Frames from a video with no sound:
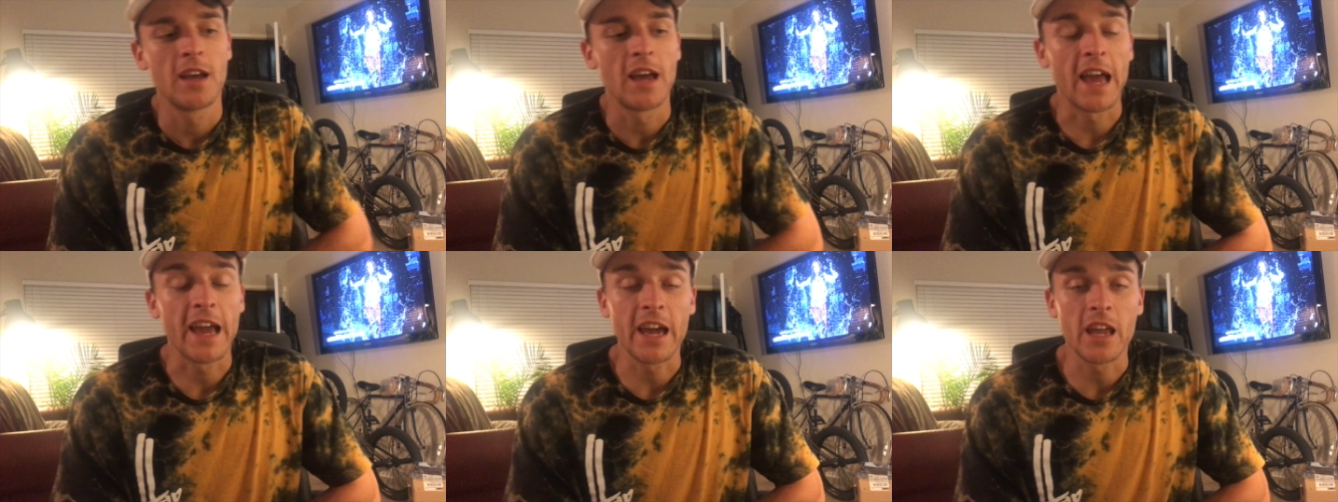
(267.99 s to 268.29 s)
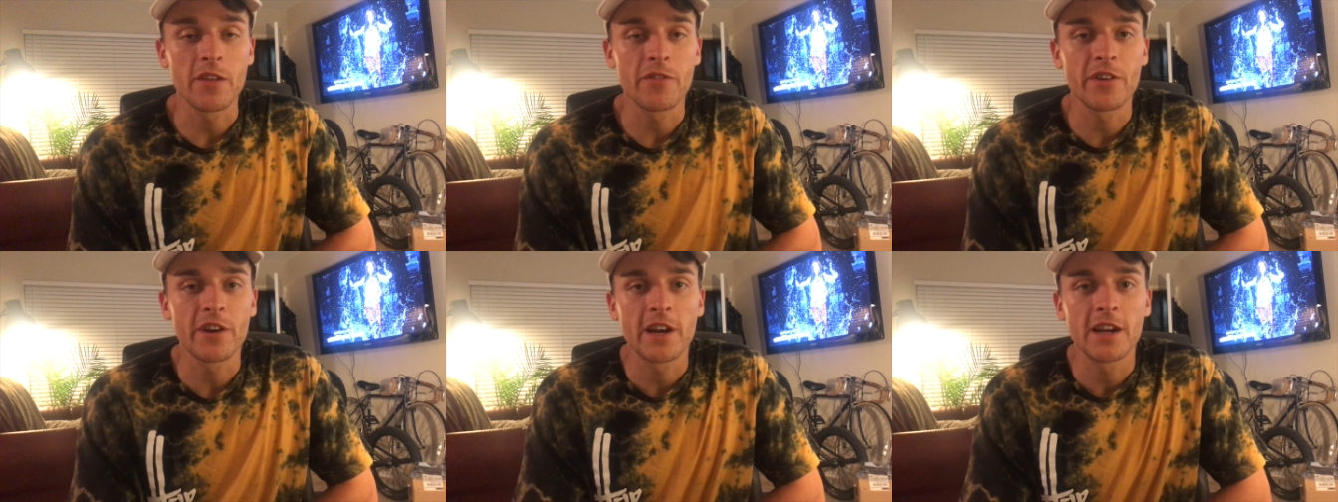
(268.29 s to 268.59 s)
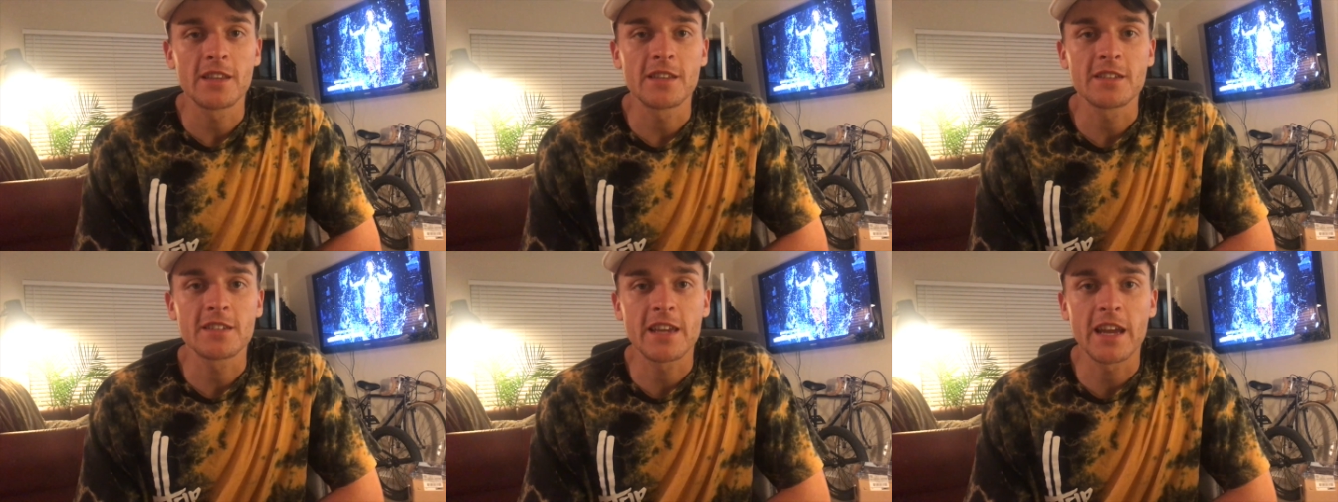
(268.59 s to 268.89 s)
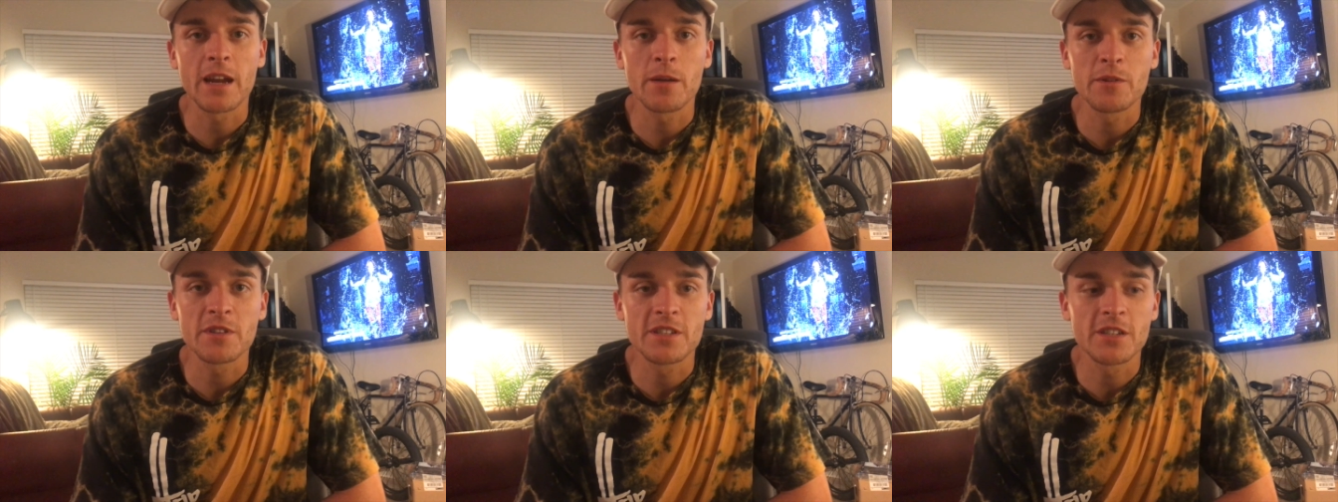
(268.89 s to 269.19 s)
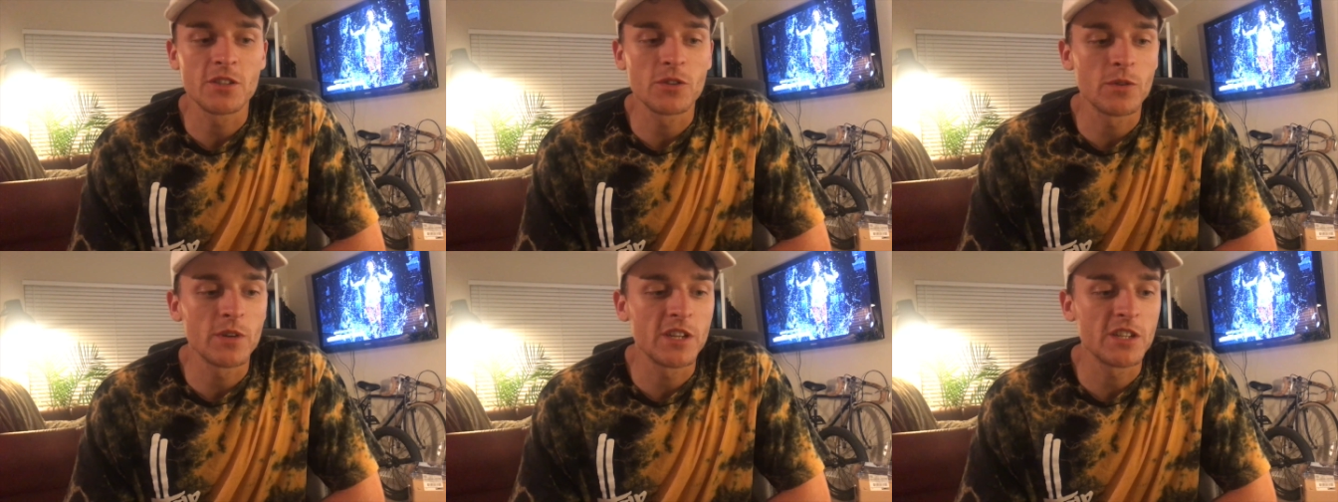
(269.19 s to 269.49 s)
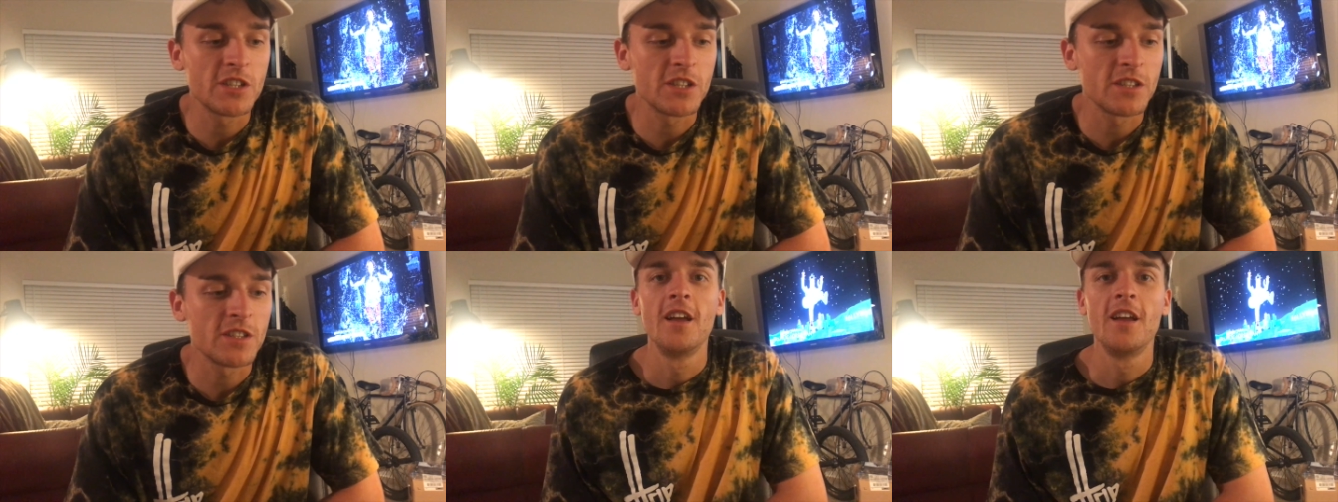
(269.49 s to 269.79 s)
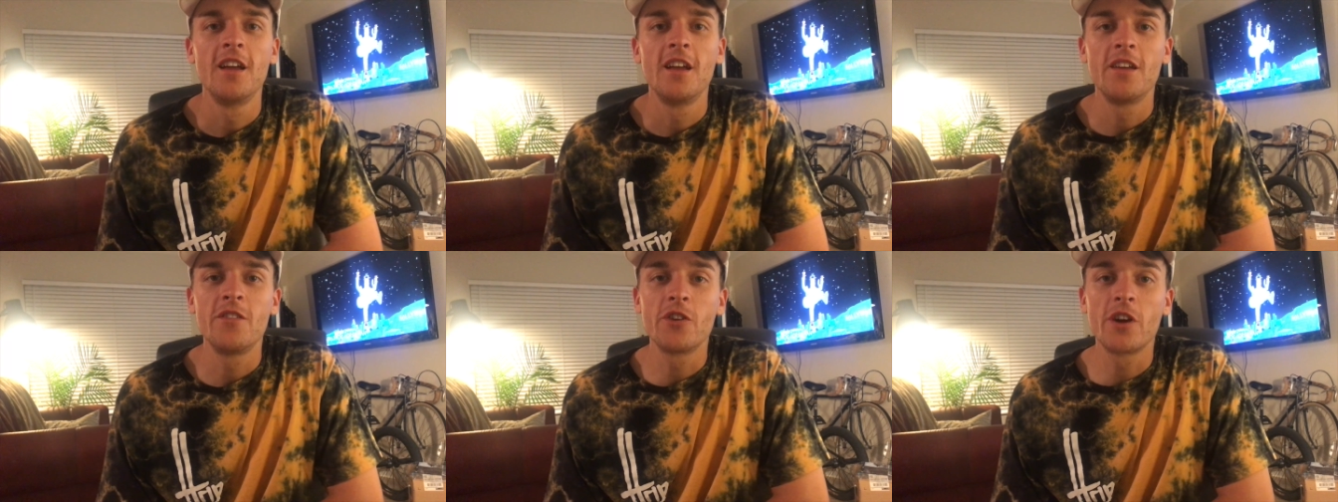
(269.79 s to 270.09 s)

I gotta figure out this camera situation.